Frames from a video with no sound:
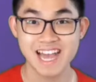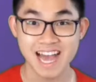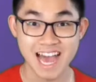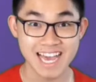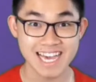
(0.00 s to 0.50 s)

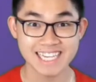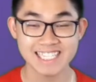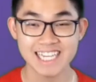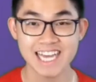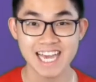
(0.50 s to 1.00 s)
Hi
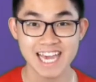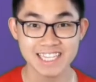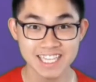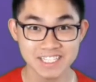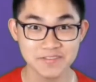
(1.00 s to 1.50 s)
guys,
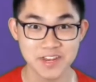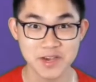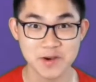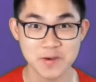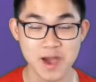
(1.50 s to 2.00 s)
in this
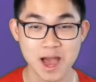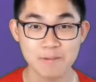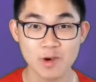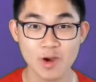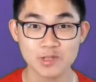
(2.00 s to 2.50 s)
video,
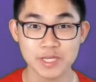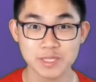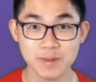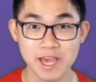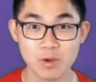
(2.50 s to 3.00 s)
I'm going to
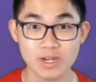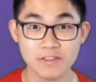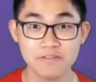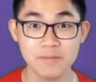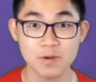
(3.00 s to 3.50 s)
explain what
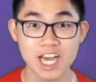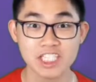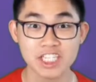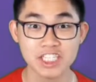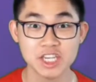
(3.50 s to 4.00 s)
the
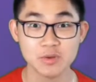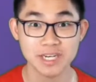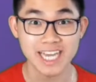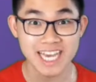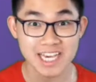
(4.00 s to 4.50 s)
Fibonacci
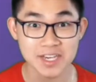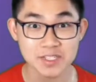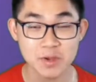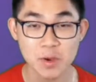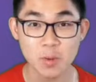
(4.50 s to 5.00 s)
sequence is,